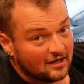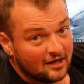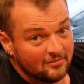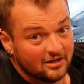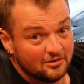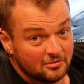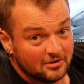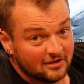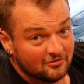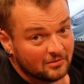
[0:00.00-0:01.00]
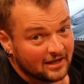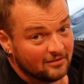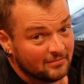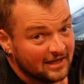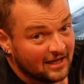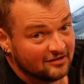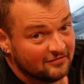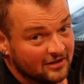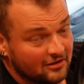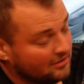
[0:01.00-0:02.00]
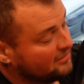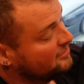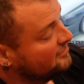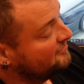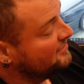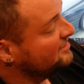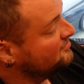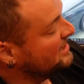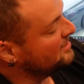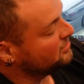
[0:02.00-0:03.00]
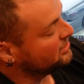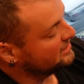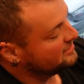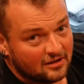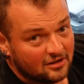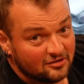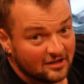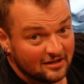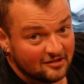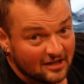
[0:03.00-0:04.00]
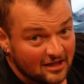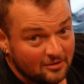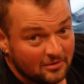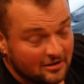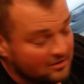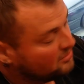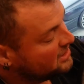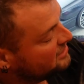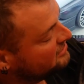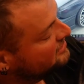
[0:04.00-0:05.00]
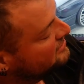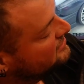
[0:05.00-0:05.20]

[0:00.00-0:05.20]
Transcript: I'm gonna do a giveaway in my next video for this bad boy. I'll send this anywhere in the world,